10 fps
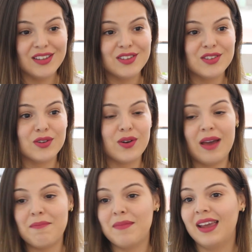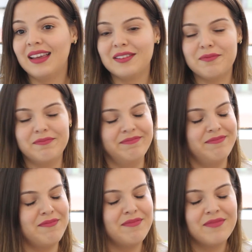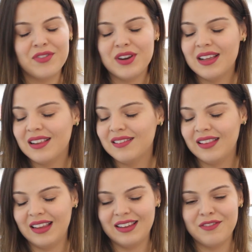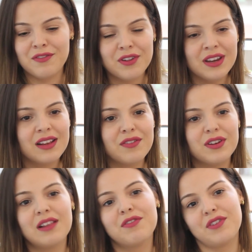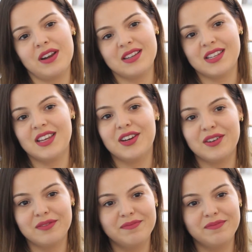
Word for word: So I made real, like real, real friends here.